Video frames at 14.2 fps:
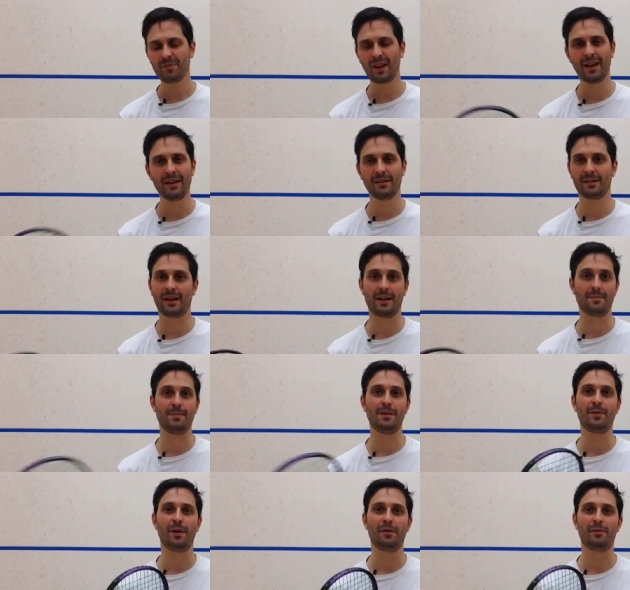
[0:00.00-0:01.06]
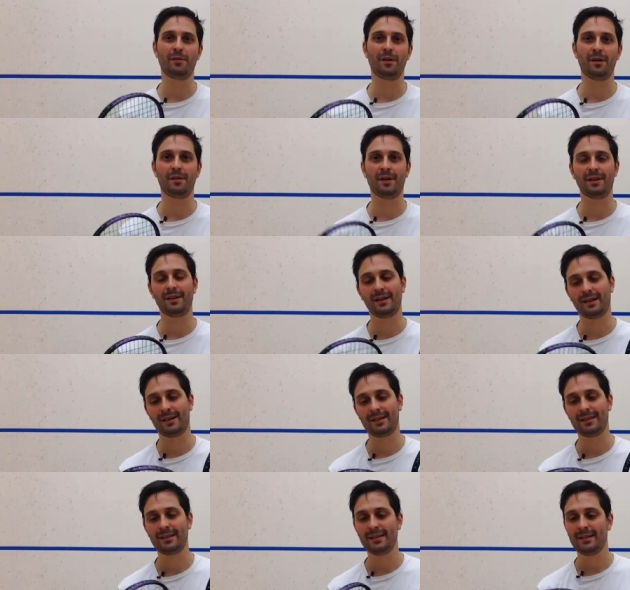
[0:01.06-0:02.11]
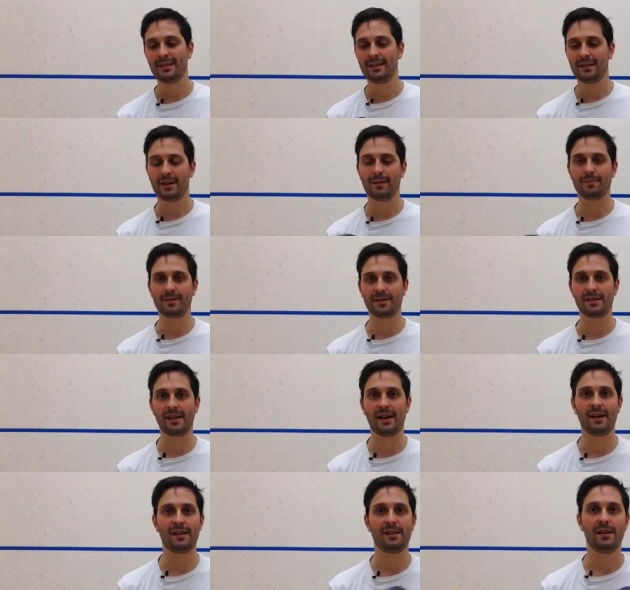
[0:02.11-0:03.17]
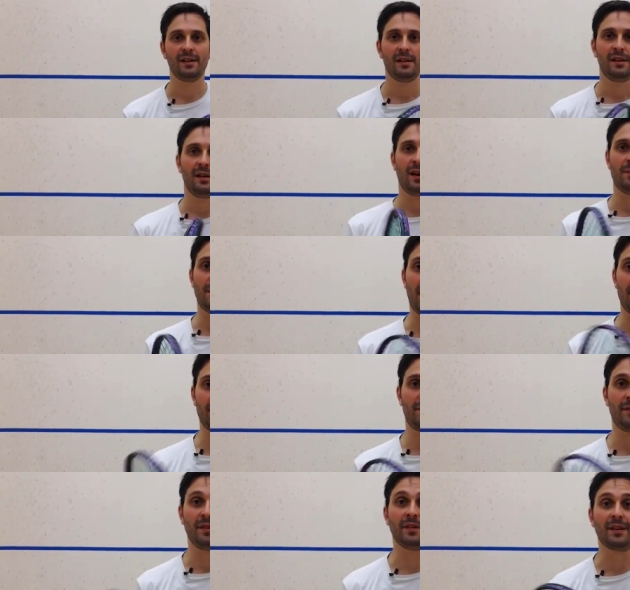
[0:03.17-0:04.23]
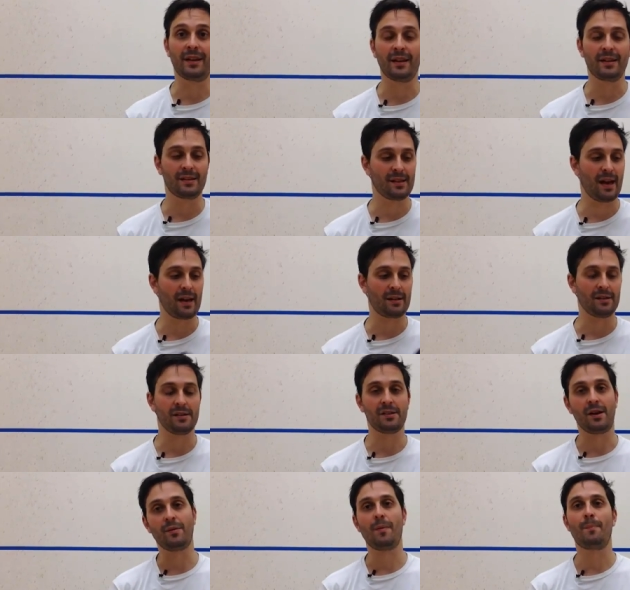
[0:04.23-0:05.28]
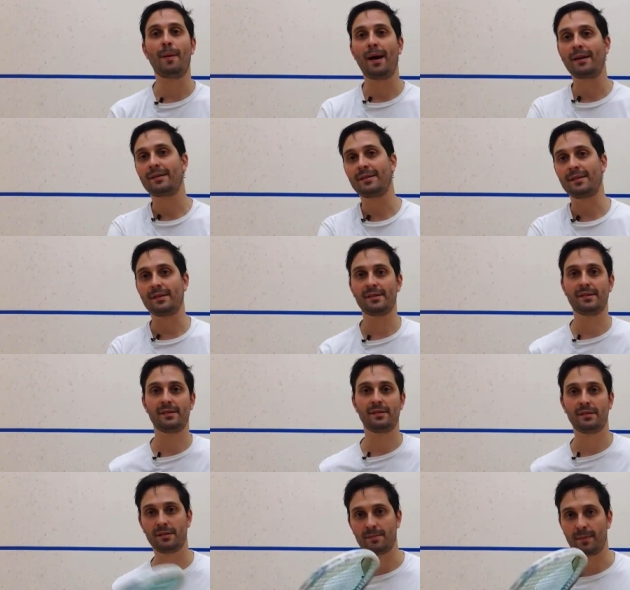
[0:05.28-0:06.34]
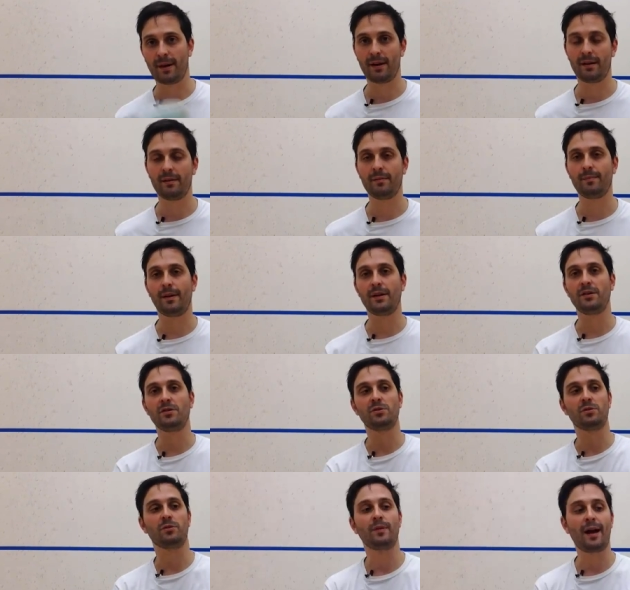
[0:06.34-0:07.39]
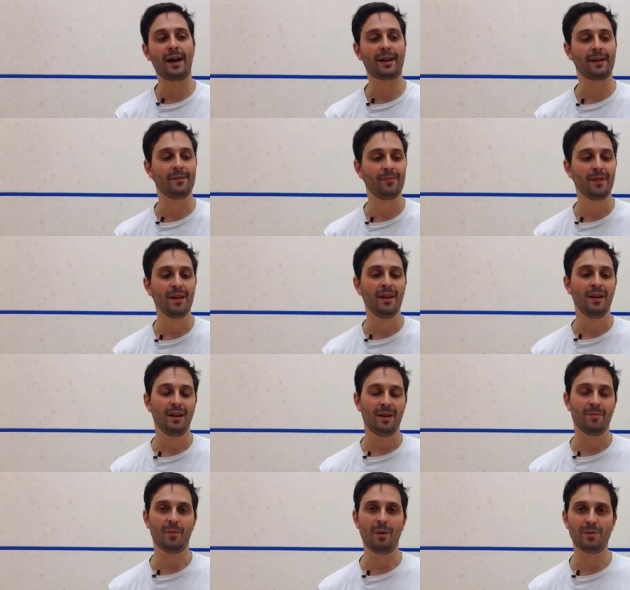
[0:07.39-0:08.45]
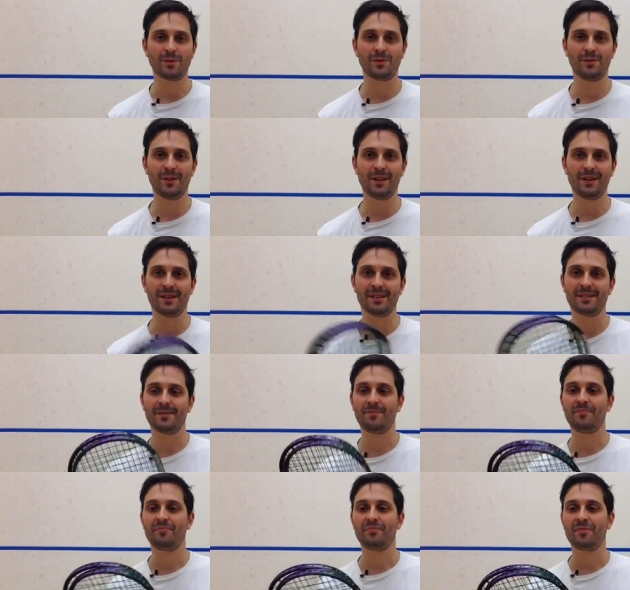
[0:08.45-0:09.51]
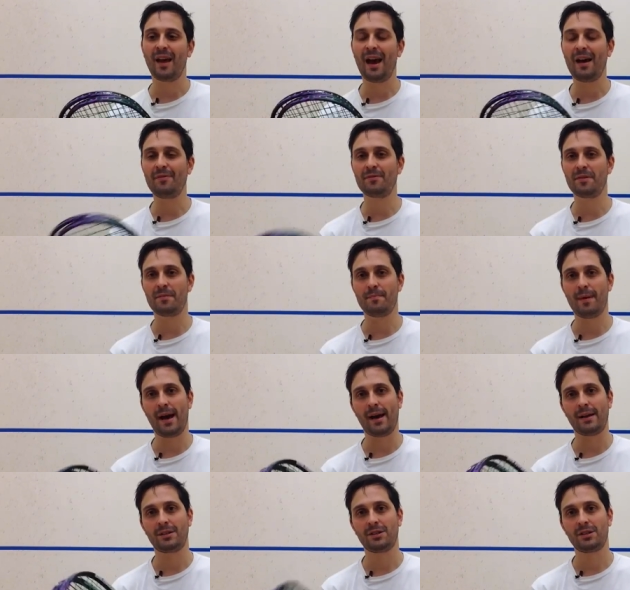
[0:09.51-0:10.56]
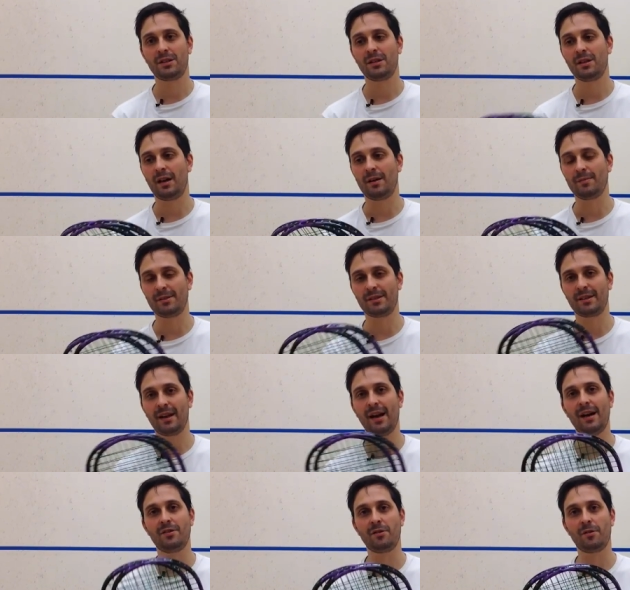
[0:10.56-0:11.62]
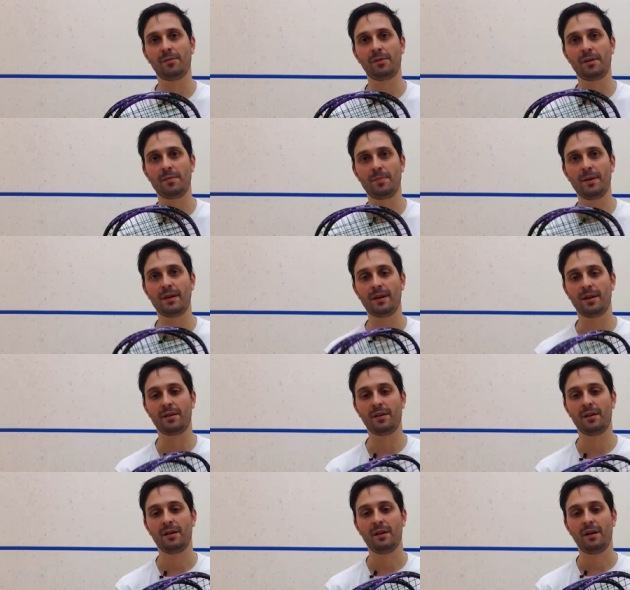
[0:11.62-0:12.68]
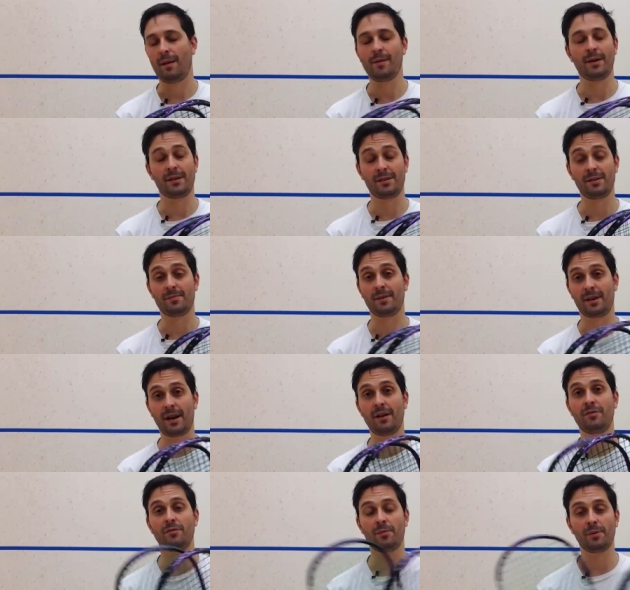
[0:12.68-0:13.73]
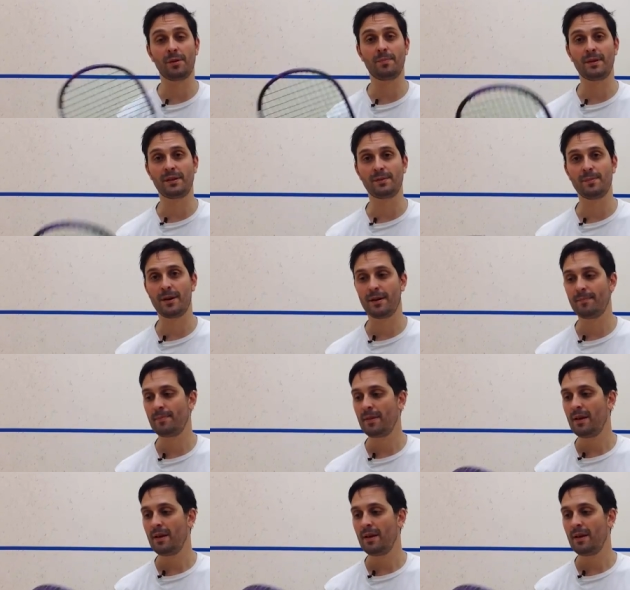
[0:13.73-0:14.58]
And kind of midway through, I thought, ah, I'm just not, I'm not feeling it exactly. So I went back to this, to my, my usual racket. But what was funny is after the match, um, it's a guy I normally beat, and I mean, excuse me, a guy who normally beats me.